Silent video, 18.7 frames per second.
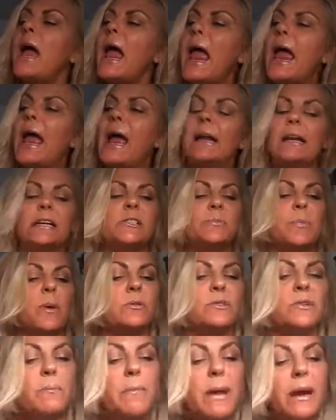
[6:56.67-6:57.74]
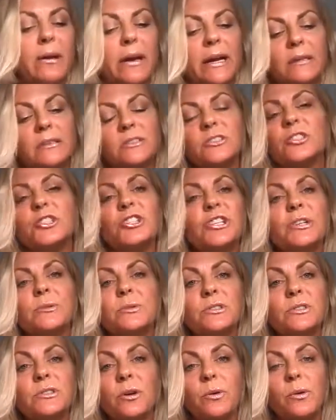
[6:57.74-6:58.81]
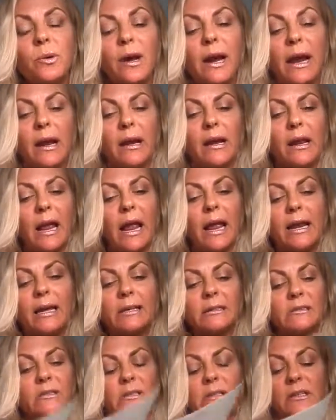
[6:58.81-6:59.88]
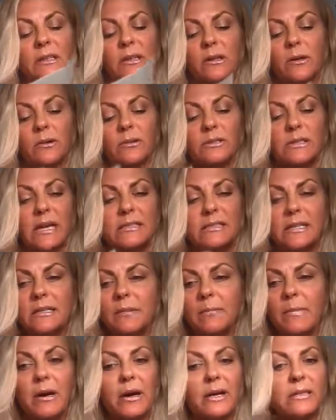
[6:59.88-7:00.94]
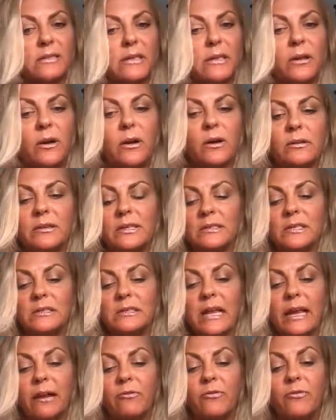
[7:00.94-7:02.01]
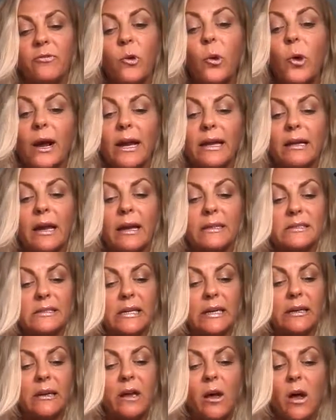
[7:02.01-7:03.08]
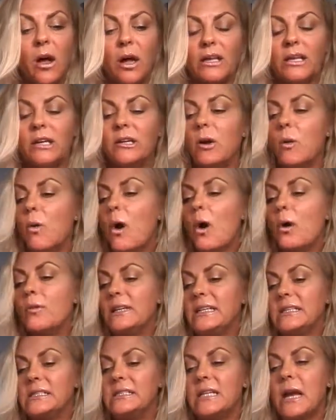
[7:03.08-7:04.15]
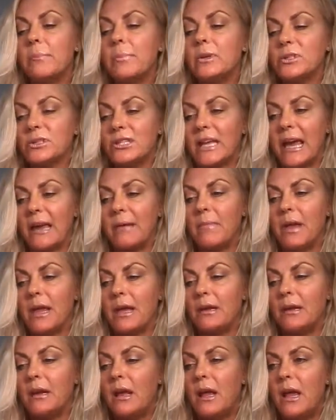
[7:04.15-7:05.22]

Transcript: And I spoke to Mary. She was so great. And I, you know, I said to Mary, I said, this is like Freud. I said, you know, all these numbers came in